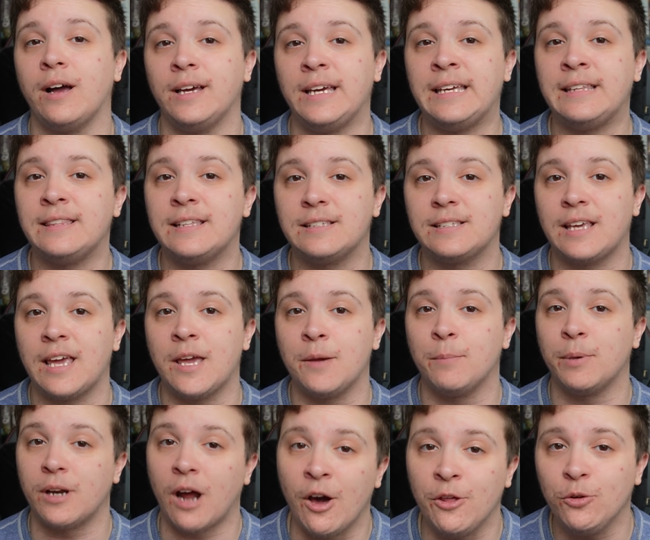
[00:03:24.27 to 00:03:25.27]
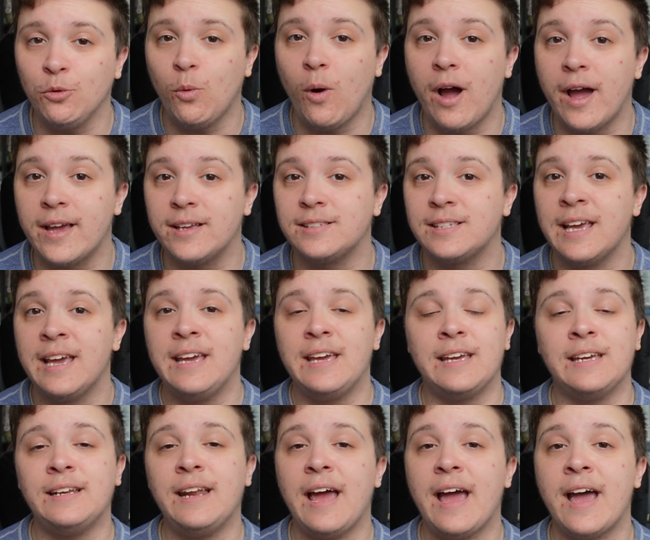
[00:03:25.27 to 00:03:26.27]
in this game. But otherwise,
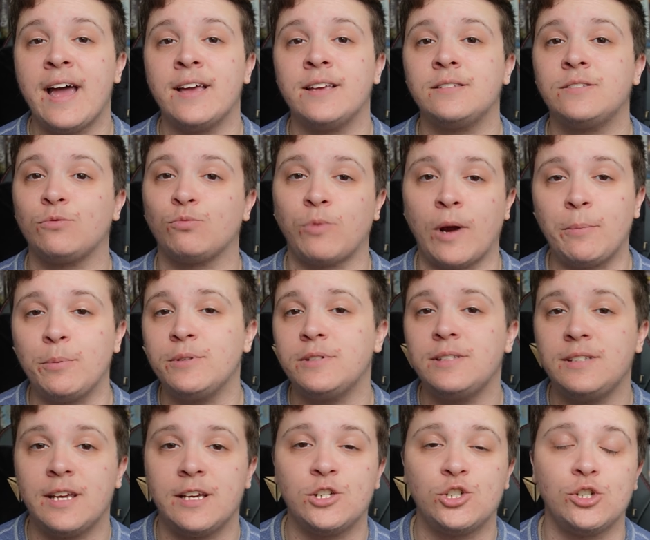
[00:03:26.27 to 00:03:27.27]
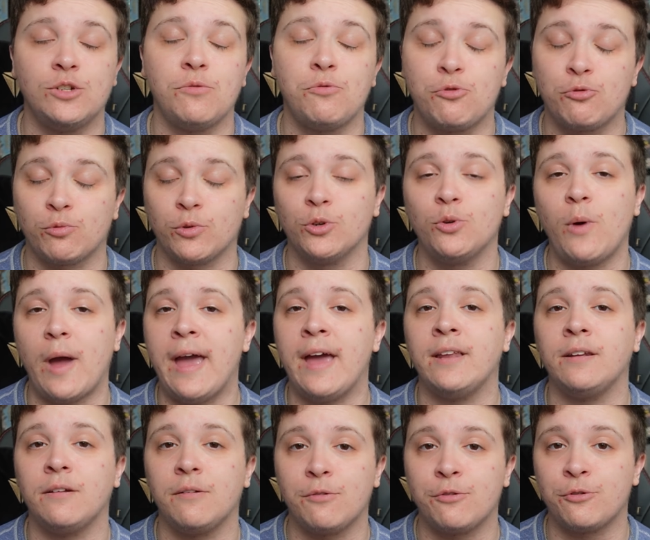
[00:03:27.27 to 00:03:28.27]
it has representation through
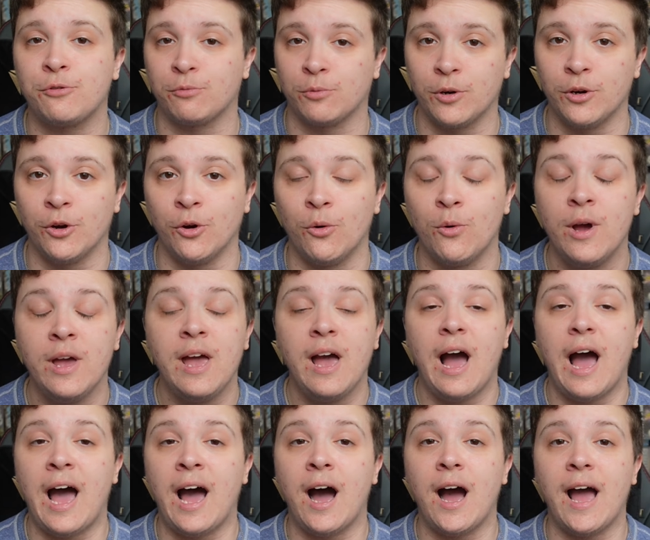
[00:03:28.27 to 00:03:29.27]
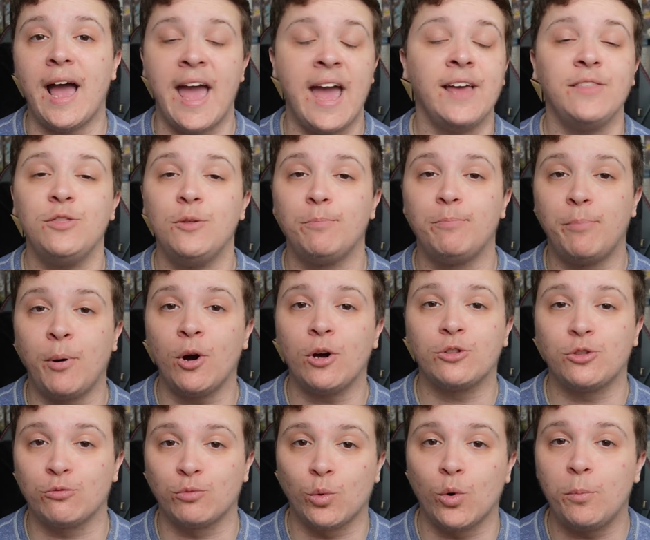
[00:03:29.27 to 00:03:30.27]
and through. And
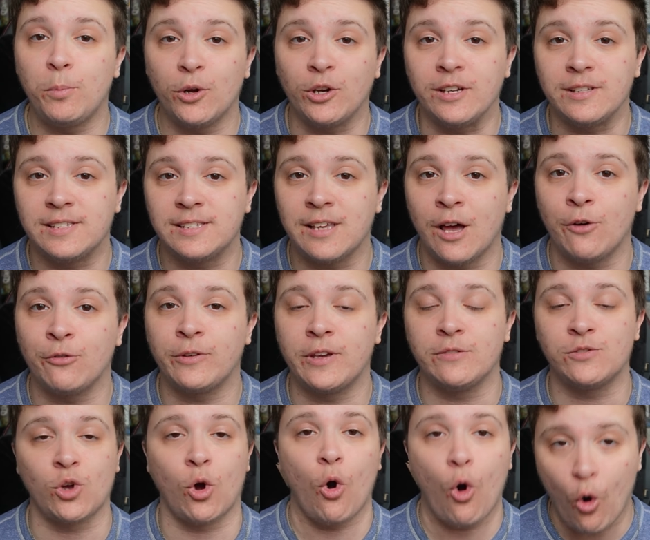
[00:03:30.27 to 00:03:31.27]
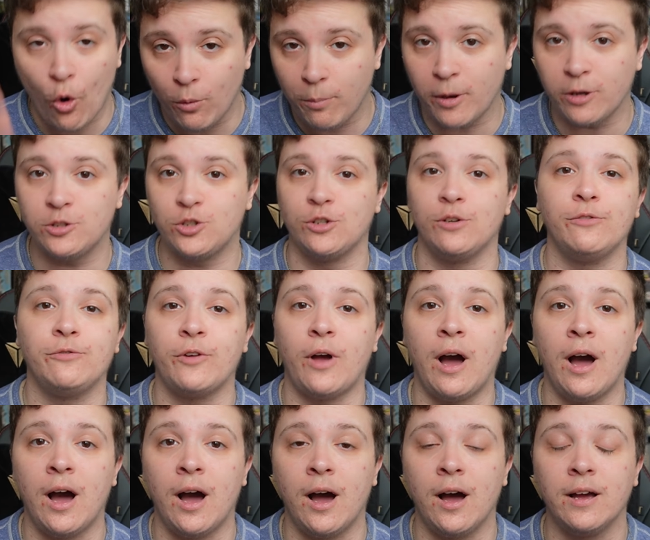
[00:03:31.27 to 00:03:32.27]
the rule book itself gives a whole bunch of
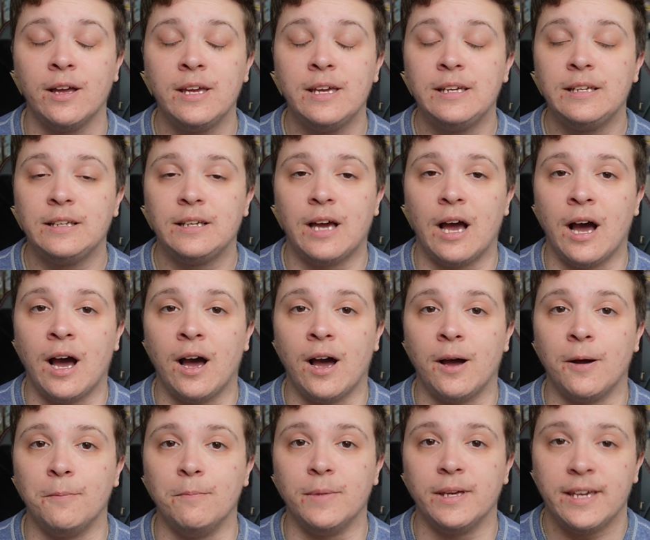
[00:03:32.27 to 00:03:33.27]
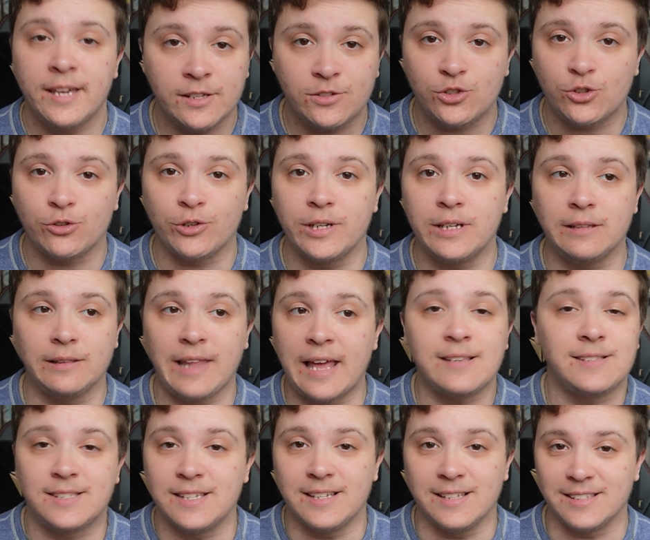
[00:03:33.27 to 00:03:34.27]
history
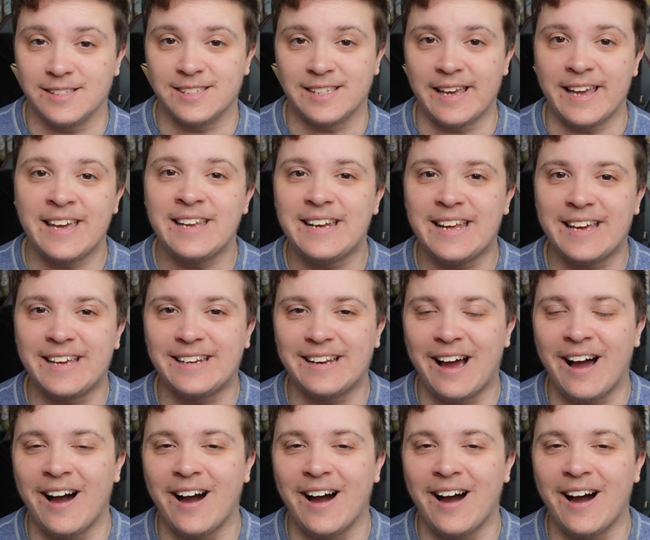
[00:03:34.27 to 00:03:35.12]
lessons in it,